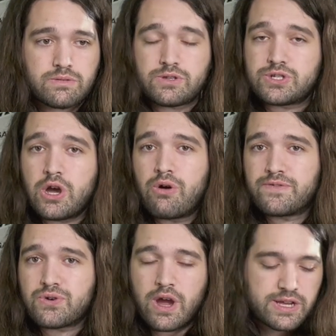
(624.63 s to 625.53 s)
show of
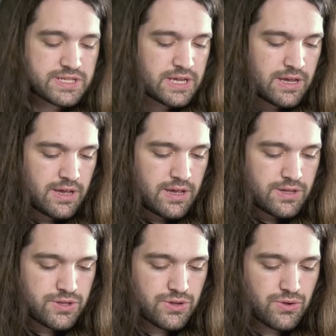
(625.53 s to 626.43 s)
trust
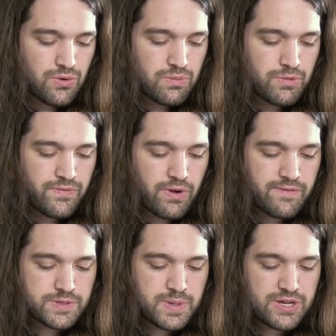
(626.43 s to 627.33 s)
to move away
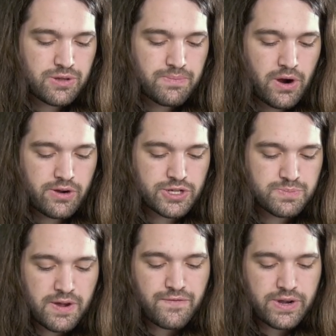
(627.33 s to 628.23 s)
from special embargoes.
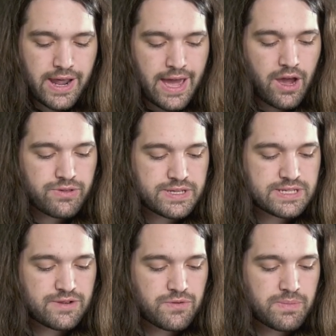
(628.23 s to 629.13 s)
But for now, this
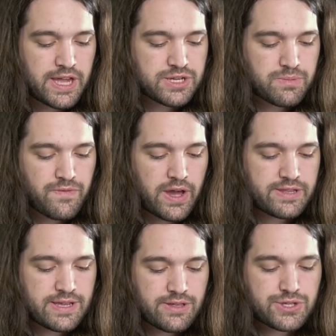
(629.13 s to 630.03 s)
is information
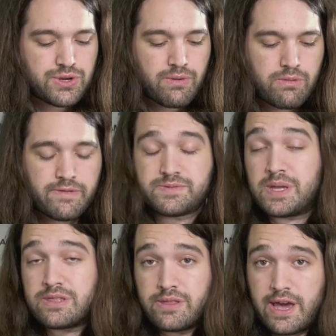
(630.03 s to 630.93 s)
provided to illustrate what we've
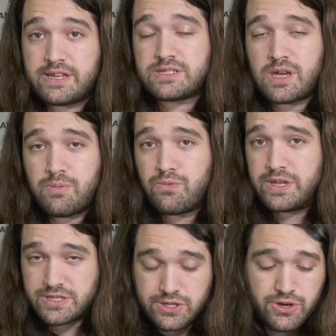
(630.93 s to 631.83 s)
spent the last couple
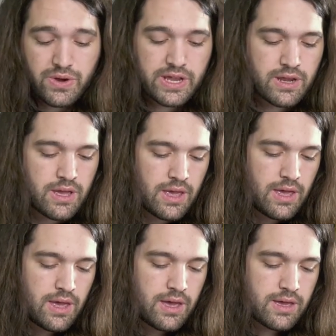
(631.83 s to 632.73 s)
weeks doing,
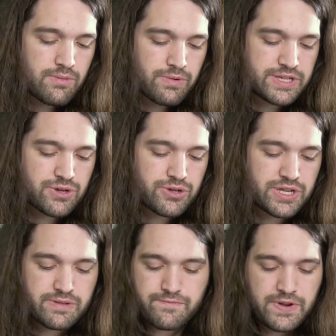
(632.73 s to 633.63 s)
uh,
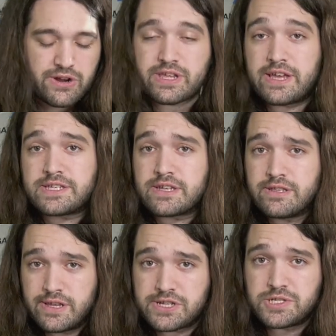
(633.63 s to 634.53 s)
researching fair testing
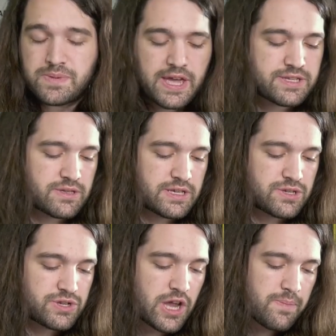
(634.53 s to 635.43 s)
conditions, basically.
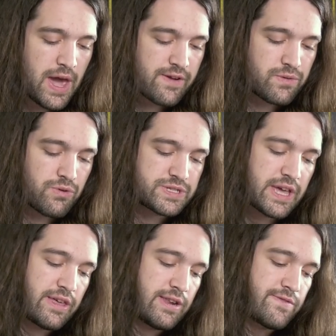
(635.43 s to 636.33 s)
So check back for more
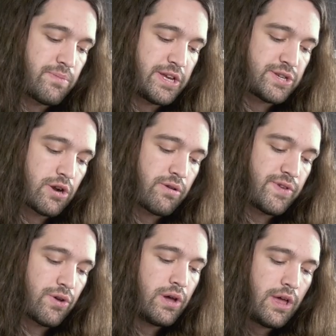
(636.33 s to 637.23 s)
scaling information in our
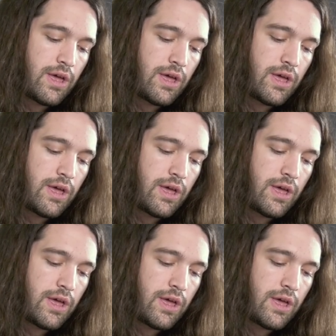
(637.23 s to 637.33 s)
review.